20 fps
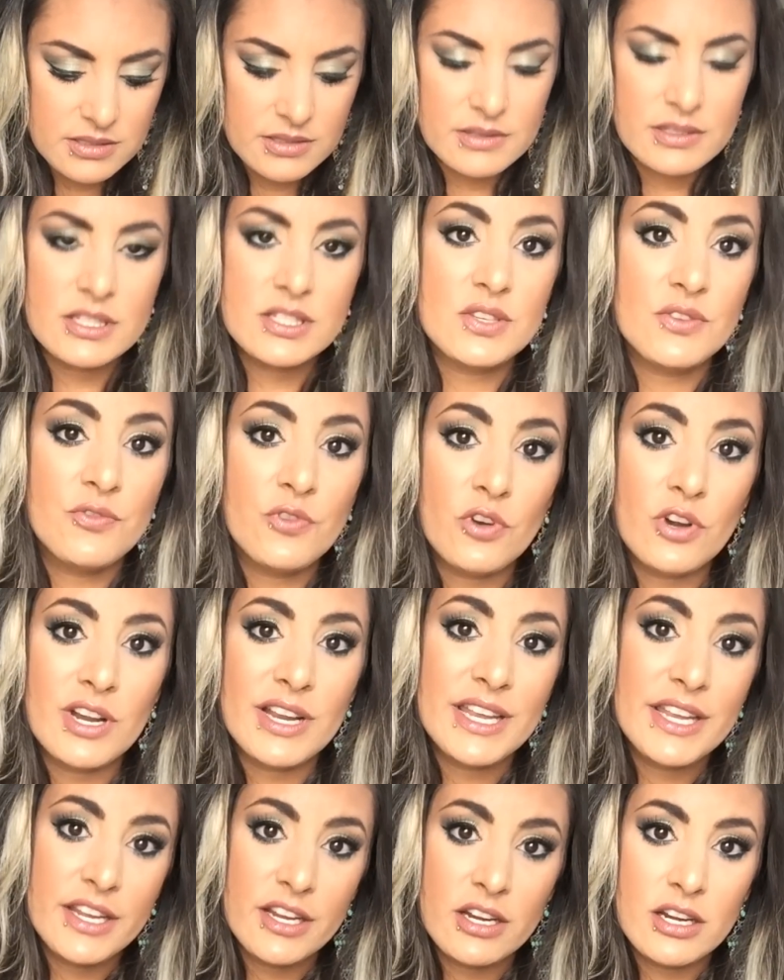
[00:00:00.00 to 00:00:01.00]
The Sephora
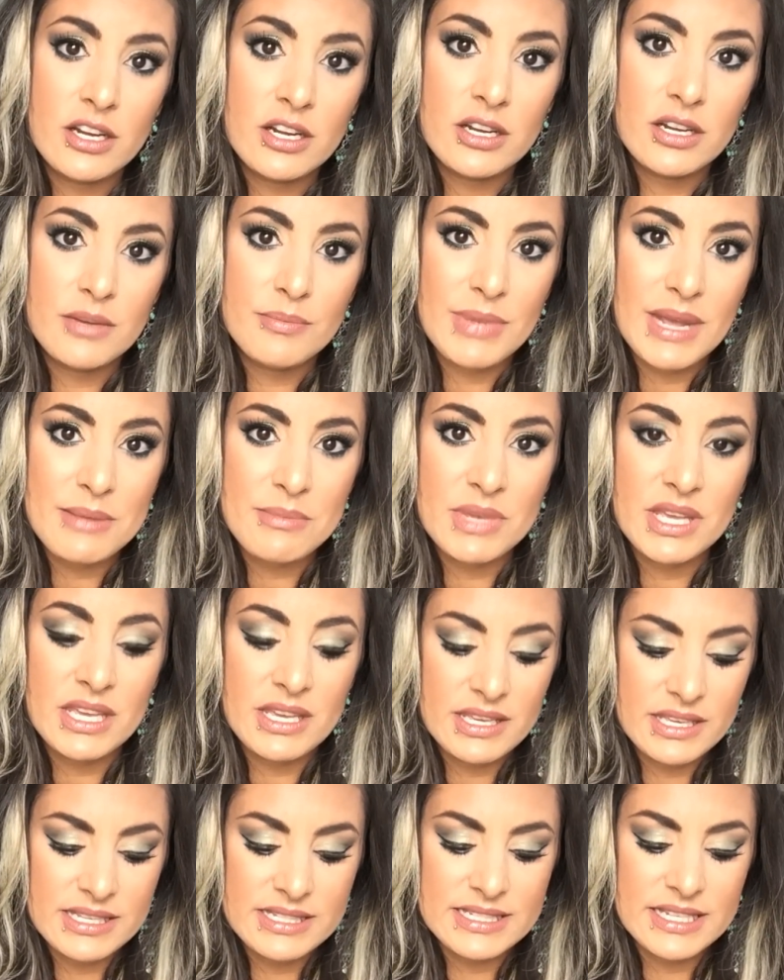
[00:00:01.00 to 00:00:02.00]
here by me
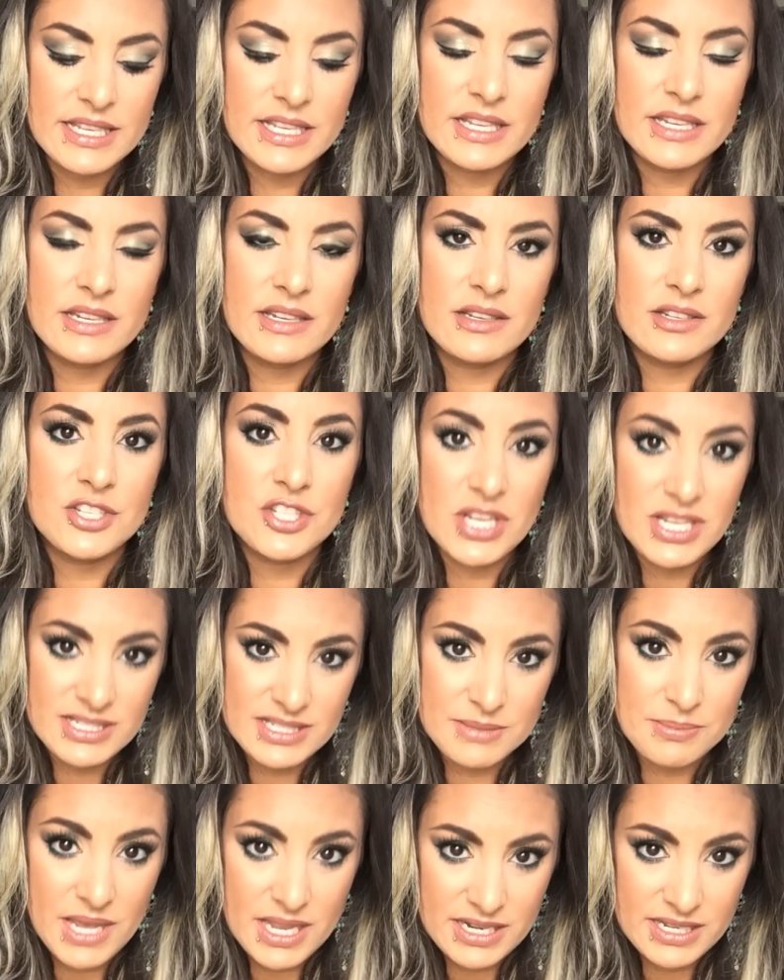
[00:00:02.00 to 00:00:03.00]
is in
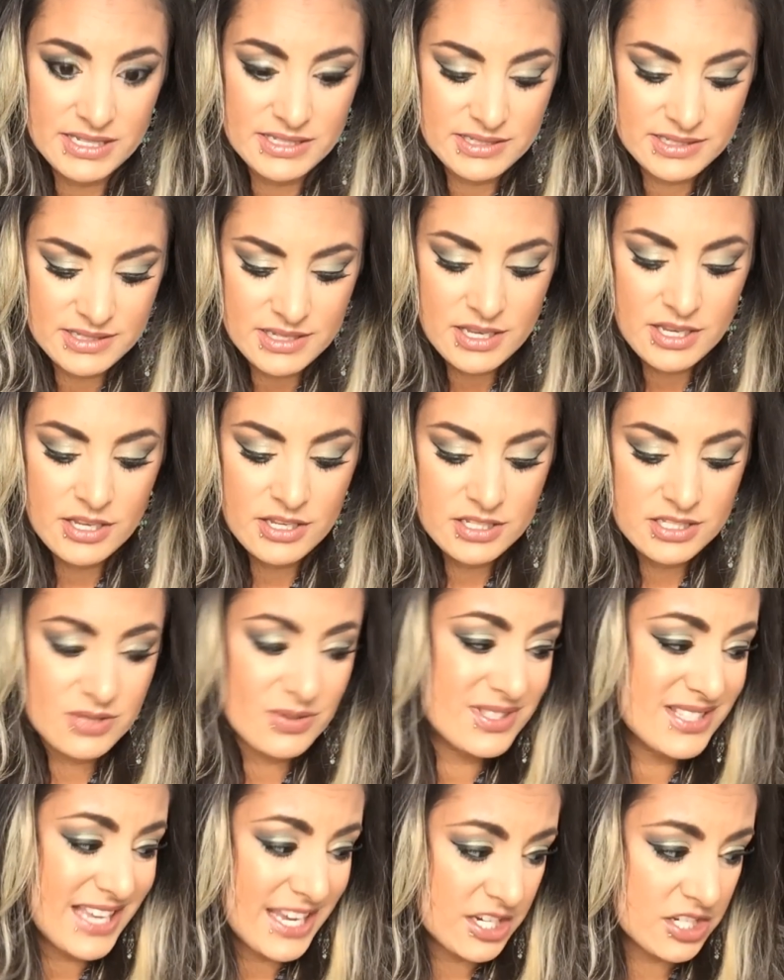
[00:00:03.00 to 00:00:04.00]
JCPenney's. So
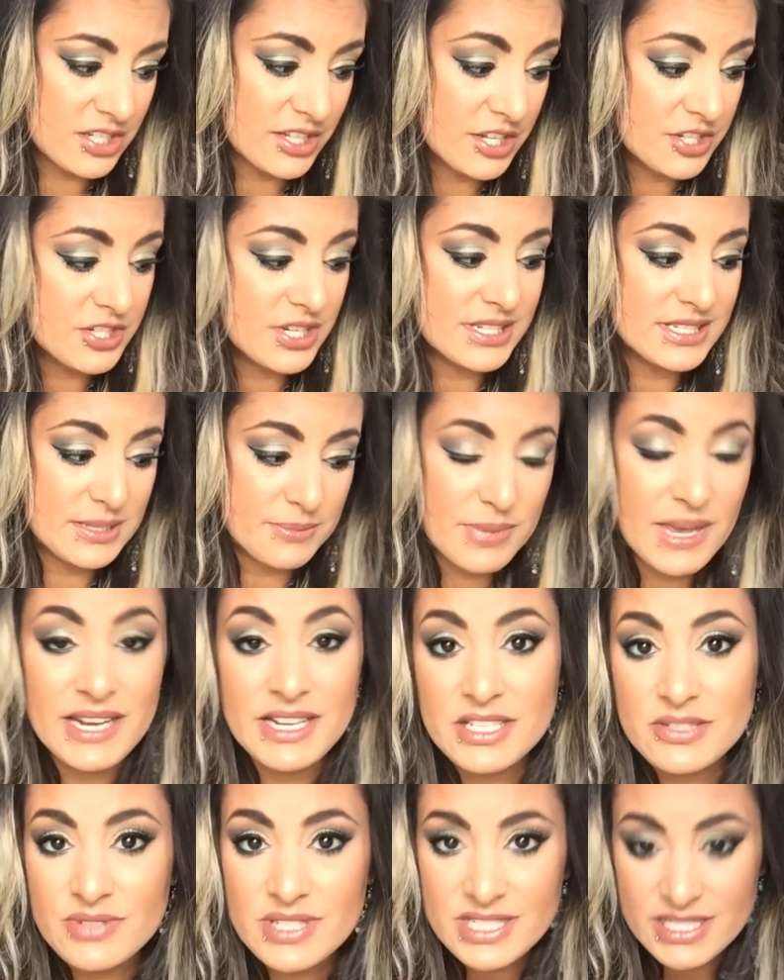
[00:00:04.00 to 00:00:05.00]
it's actually a
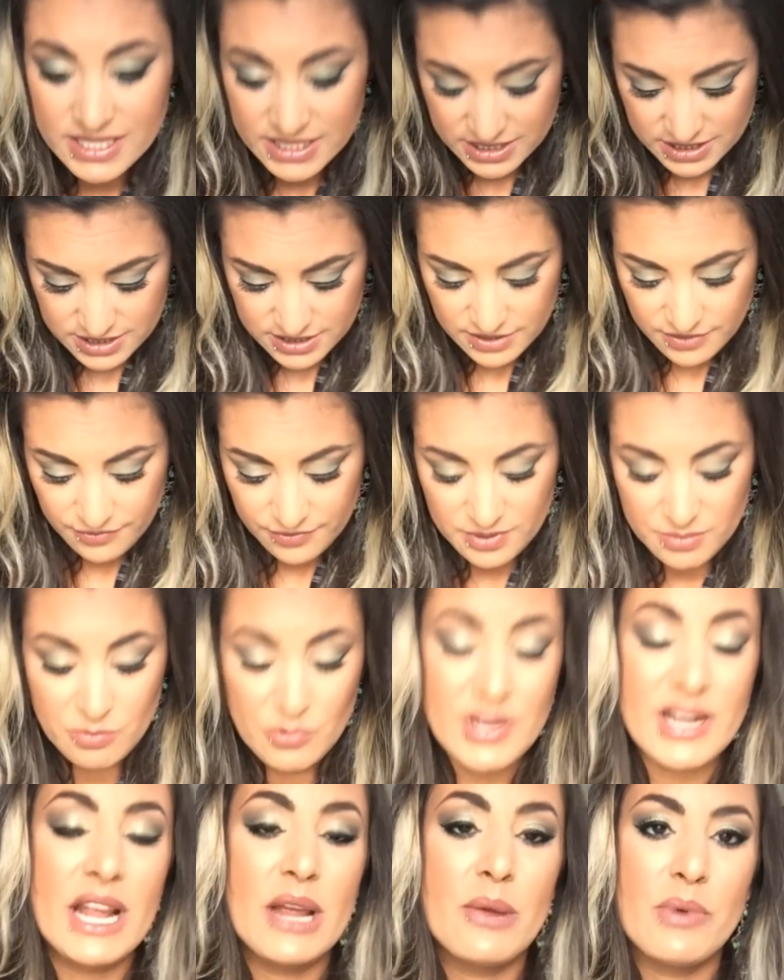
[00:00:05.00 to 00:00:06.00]
JCPenney's receipt from
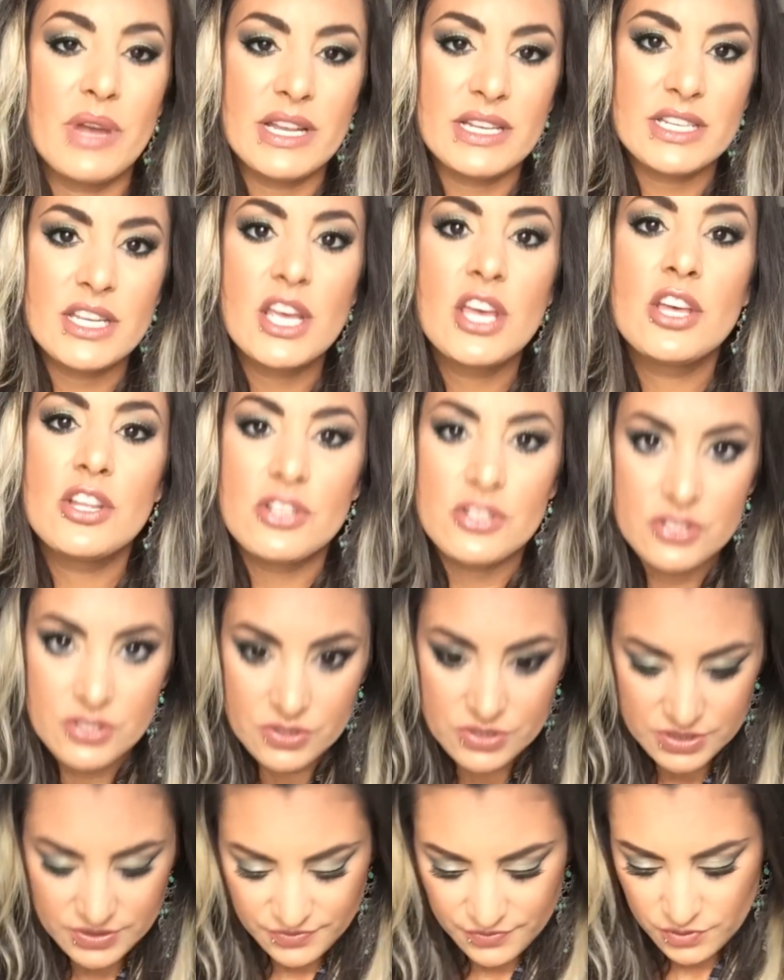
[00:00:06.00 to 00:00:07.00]
when I went
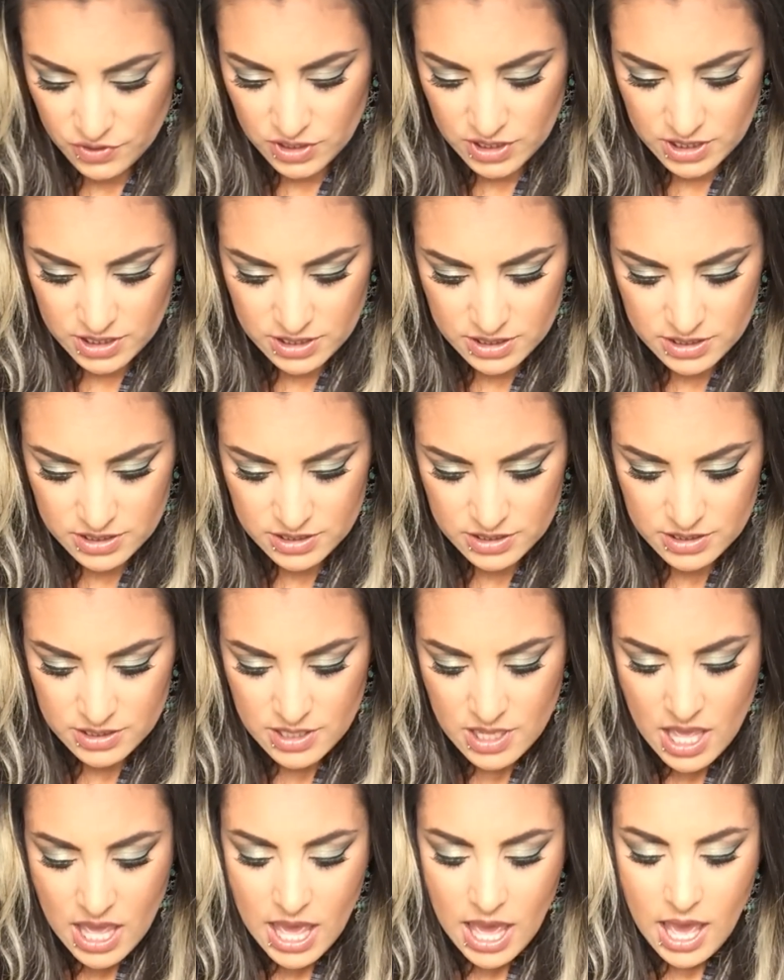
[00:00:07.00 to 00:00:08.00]
to Sephora.
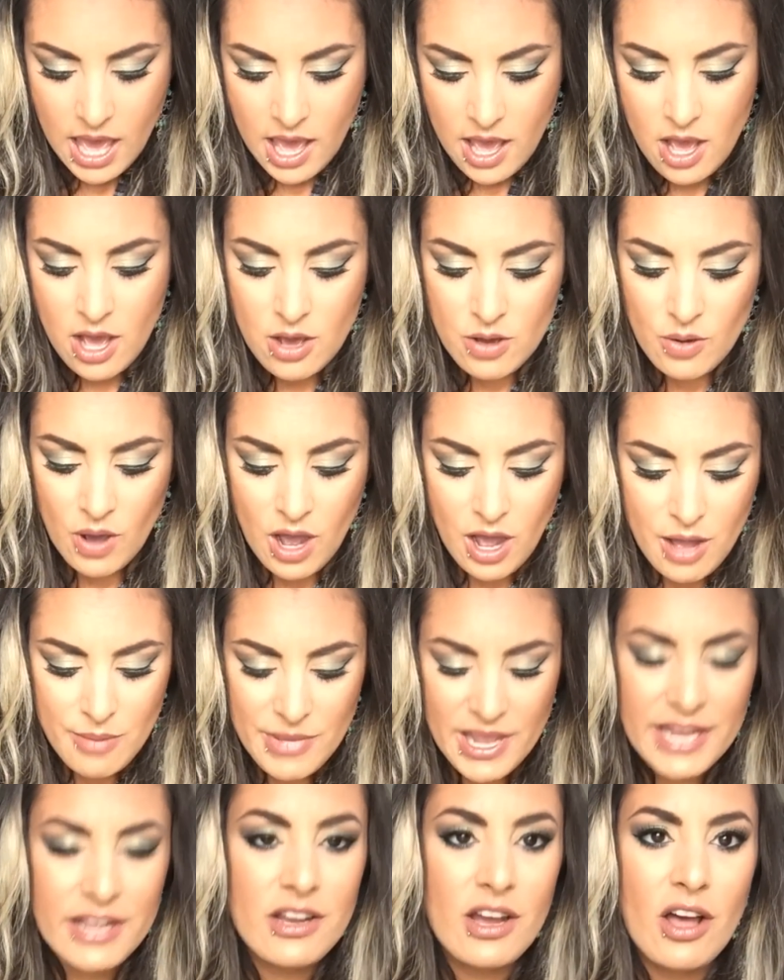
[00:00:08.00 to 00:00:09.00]
Oh, all
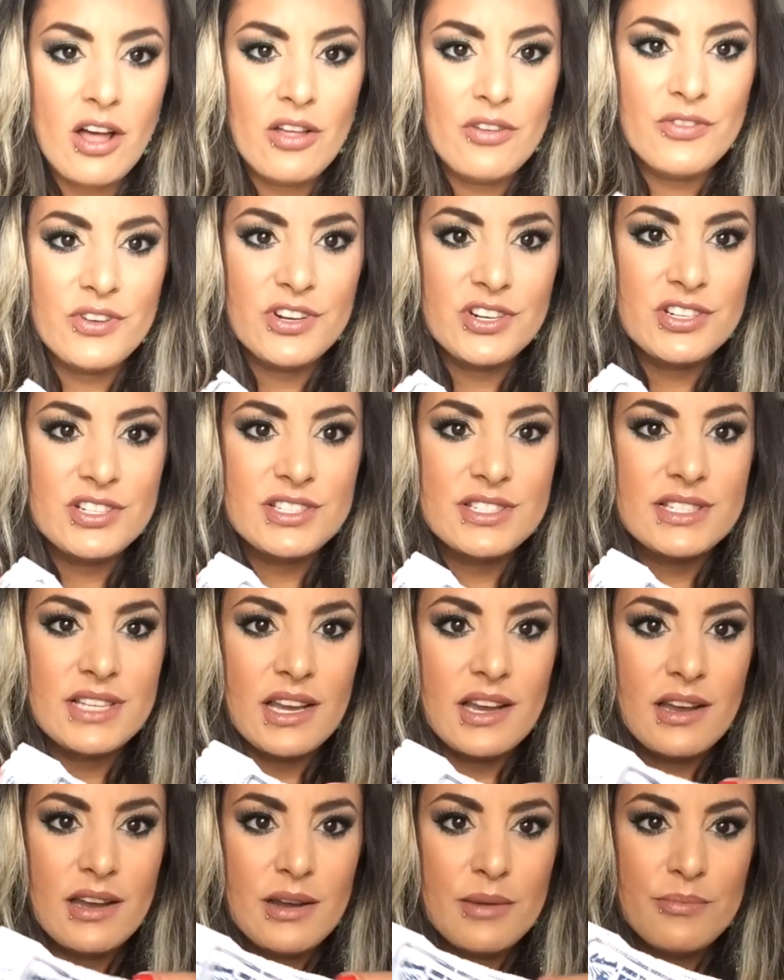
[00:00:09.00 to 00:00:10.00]
my Culver's
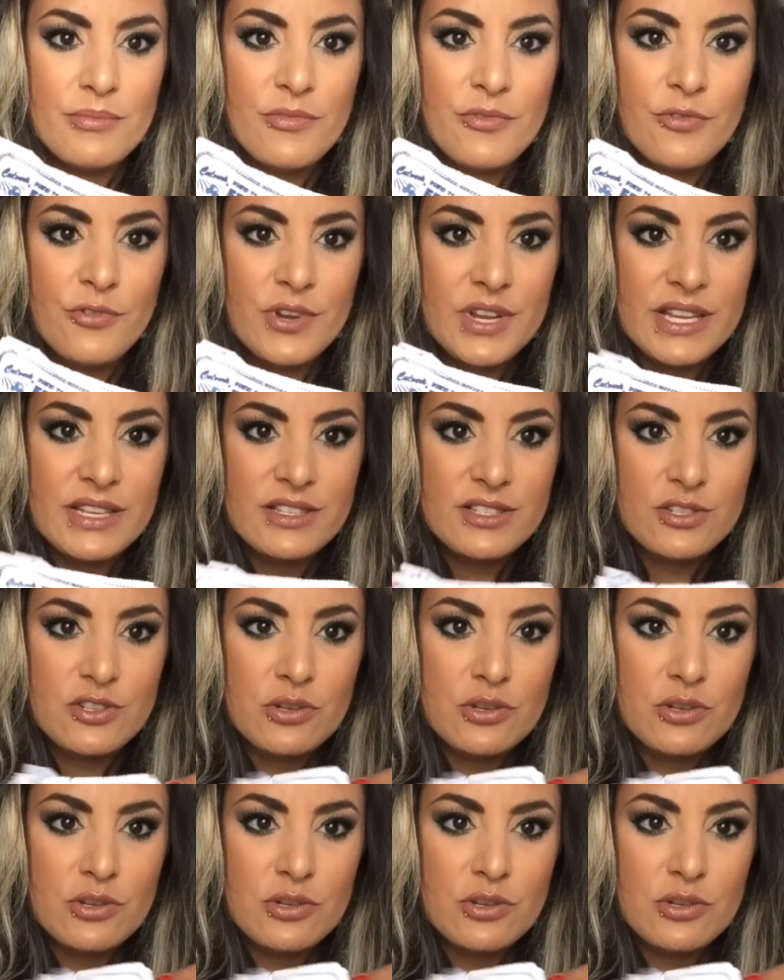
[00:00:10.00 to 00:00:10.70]
free